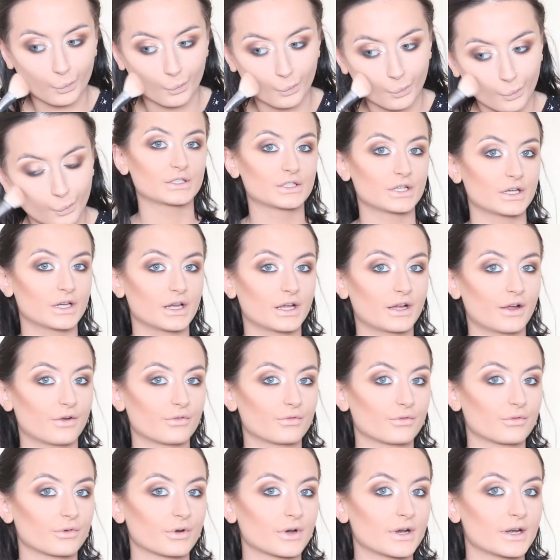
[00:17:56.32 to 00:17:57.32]
actually like a
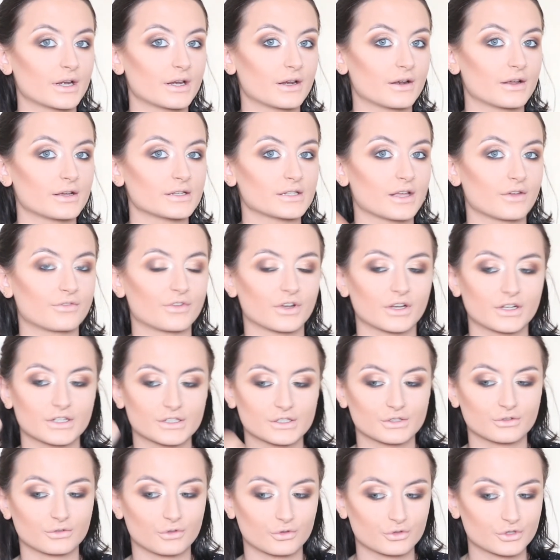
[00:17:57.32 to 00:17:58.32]
really nice, I feel like
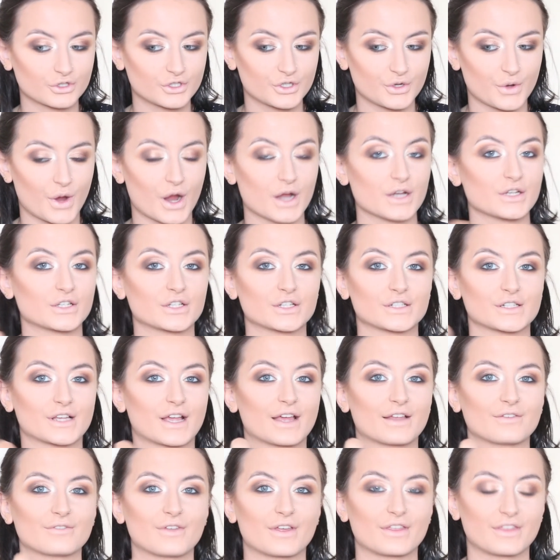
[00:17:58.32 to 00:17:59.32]
it looks too harsh because
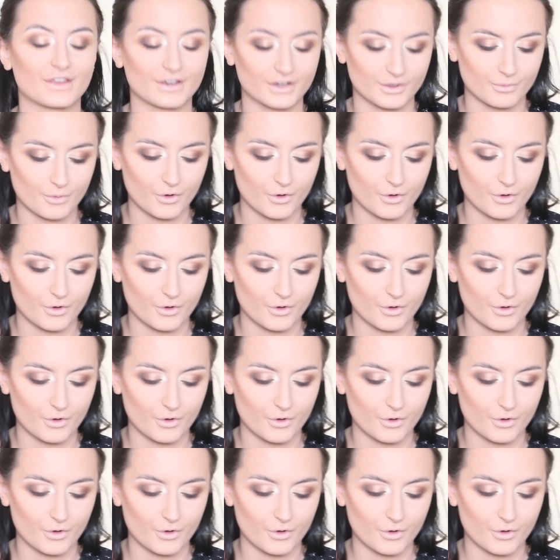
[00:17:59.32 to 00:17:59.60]
again I think I'm